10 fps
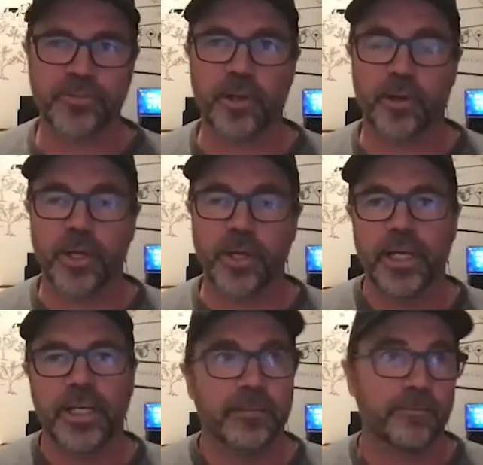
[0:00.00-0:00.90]
So,
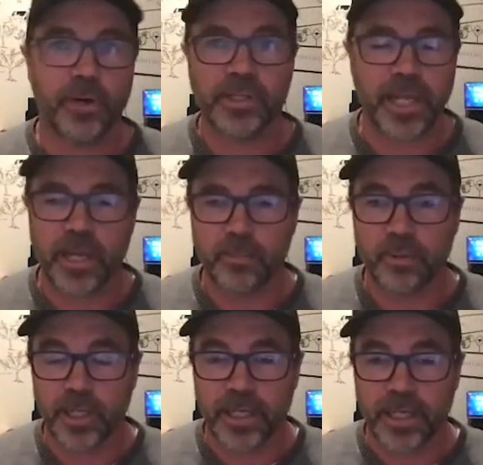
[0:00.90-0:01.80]
for
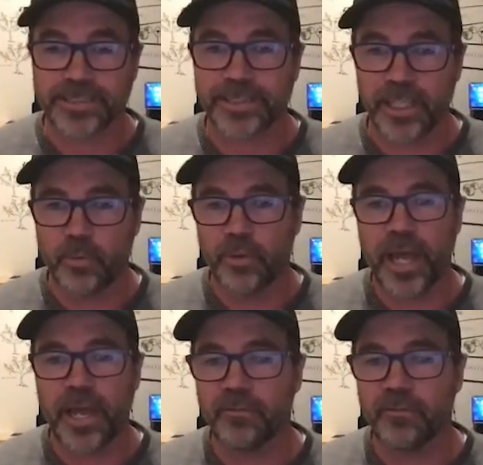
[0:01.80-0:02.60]
example, a city would